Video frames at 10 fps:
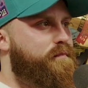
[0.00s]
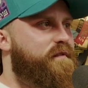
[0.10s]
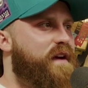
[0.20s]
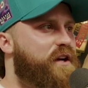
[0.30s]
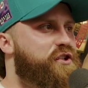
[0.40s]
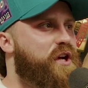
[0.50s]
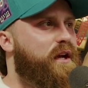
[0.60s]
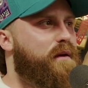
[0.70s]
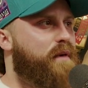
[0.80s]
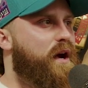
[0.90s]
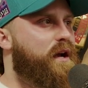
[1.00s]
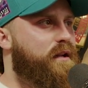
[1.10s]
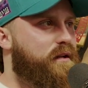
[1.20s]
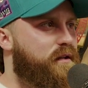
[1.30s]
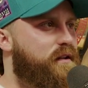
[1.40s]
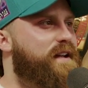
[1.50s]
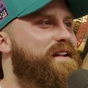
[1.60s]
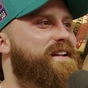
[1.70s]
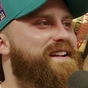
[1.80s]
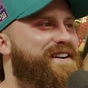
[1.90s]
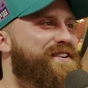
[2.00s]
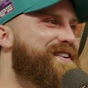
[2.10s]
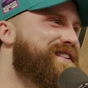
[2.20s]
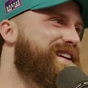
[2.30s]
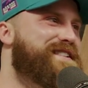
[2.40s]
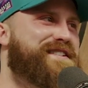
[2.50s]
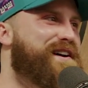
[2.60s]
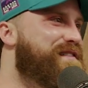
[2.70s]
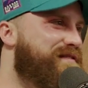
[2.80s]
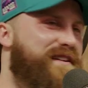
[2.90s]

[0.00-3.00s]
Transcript: fact checking Biden and all that stuff.